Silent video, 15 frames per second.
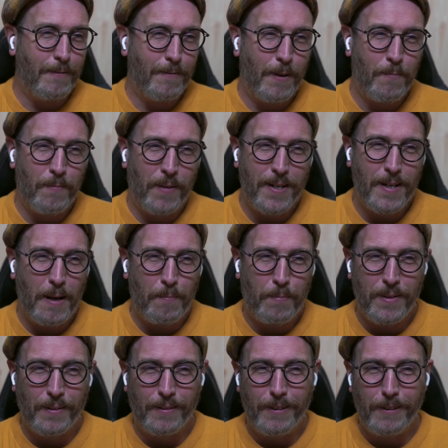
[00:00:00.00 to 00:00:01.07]
It might not
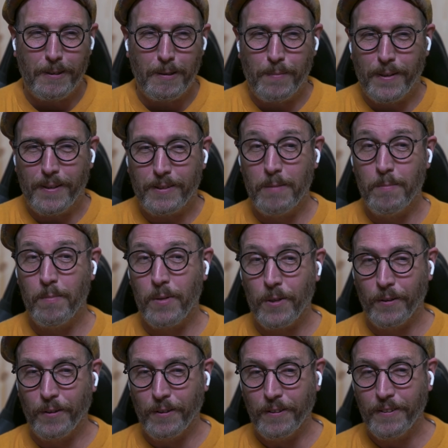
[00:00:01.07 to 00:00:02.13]
be illegal, but it's
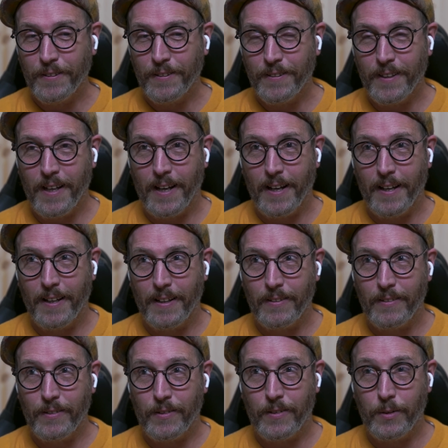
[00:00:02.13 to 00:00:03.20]
immoral,
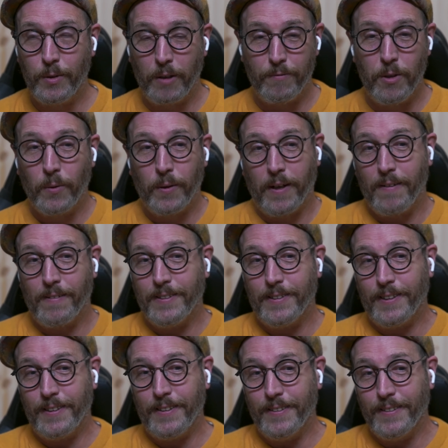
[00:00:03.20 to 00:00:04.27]
and you have no
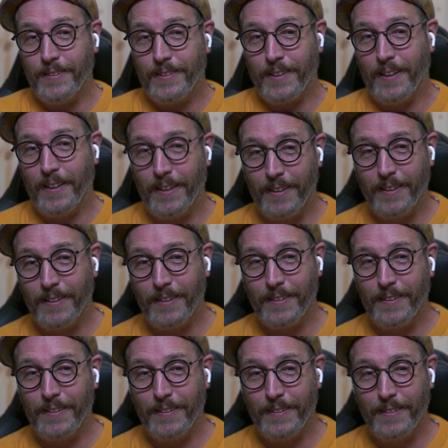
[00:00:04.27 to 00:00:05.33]
guarantees
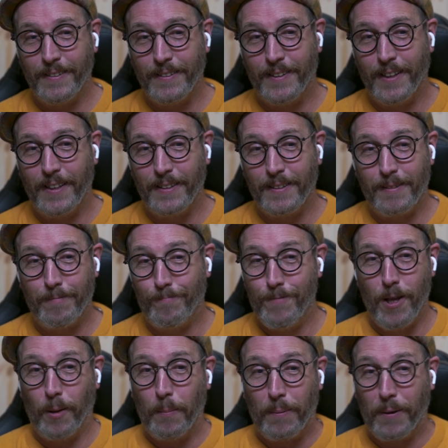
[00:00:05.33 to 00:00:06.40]
that
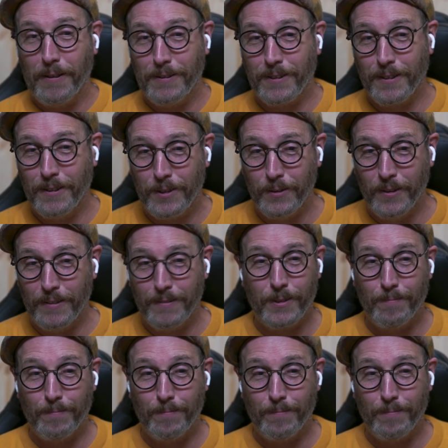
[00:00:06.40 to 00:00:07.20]
the other party is going to do it.